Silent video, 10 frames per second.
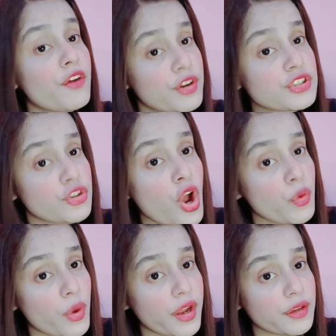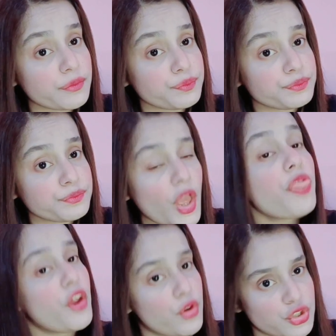There is a wrong way.
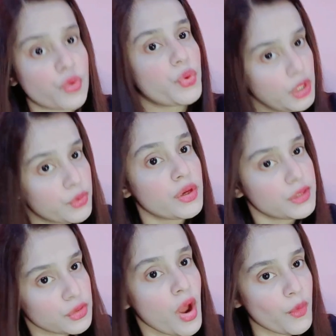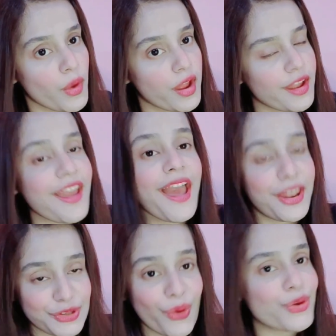There is a really, really wrong way,
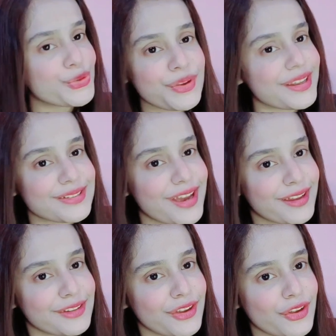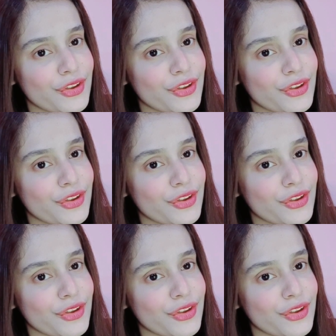and you're doing it, Dad.